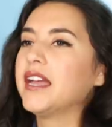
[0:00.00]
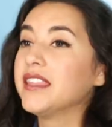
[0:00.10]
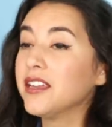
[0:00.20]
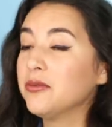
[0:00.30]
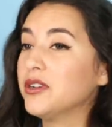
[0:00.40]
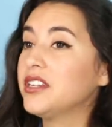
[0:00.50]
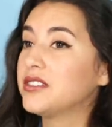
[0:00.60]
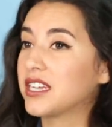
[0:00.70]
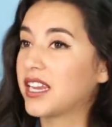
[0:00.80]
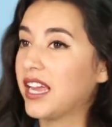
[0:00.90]
I think I would
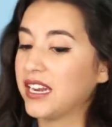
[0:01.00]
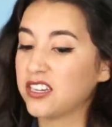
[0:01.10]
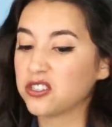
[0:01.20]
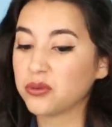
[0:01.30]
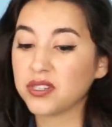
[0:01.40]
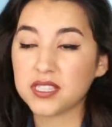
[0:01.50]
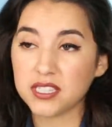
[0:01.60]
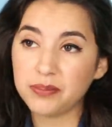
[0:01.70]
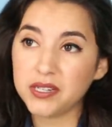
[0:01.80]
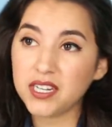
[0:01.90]
use it again. I just wouldn't
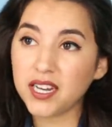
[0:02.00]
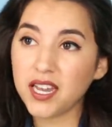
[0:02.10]
sleep in it